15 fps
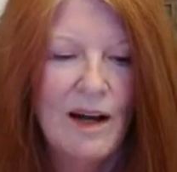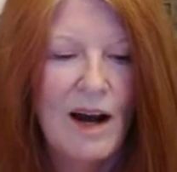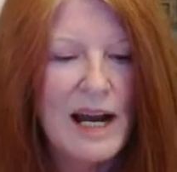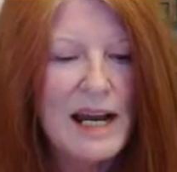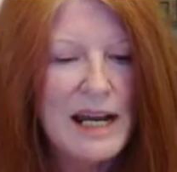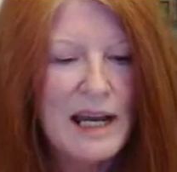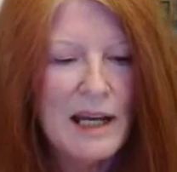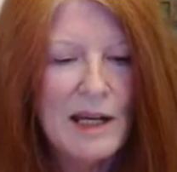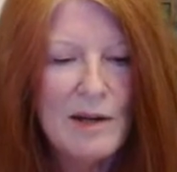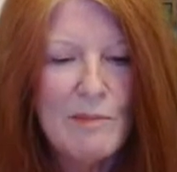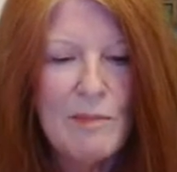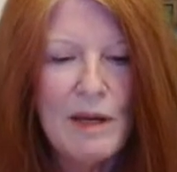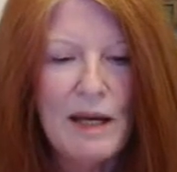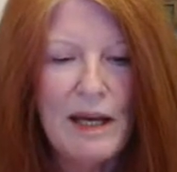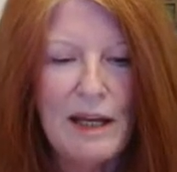I
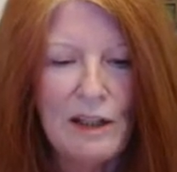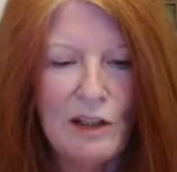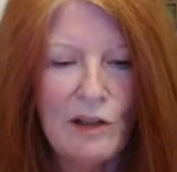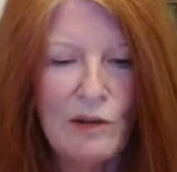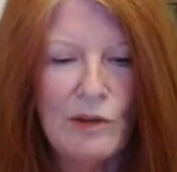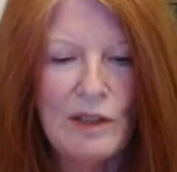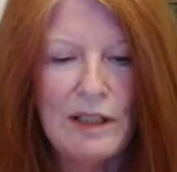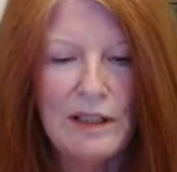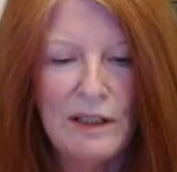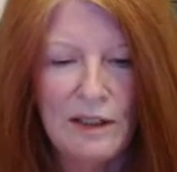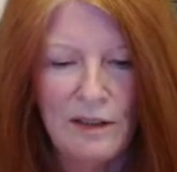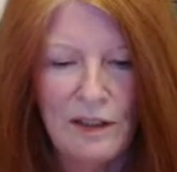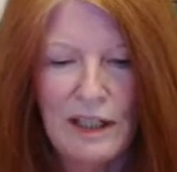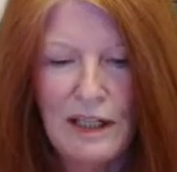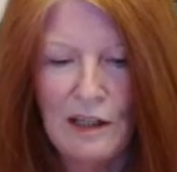am anchoring
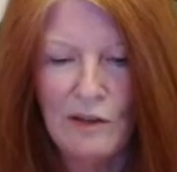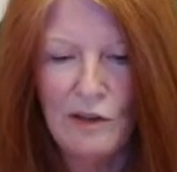the